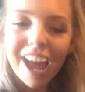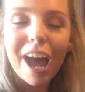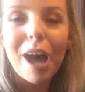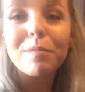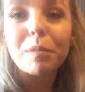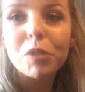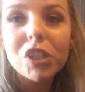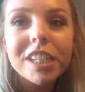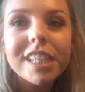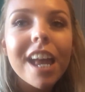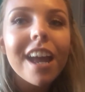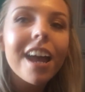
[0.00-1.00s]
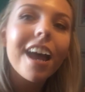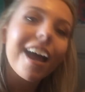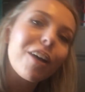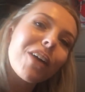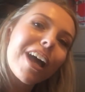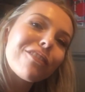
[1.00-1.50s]
um, I'm just
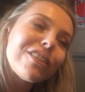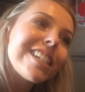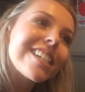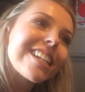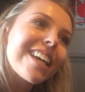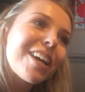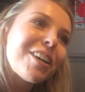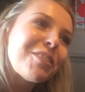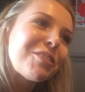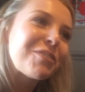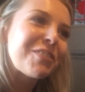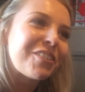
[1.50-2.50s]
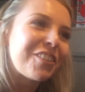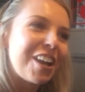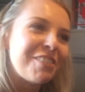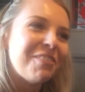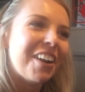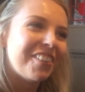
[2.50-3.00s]
out having dinner with my
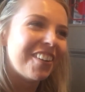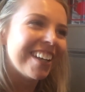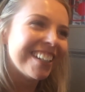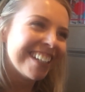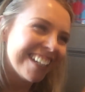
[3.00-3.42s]
friend Maren,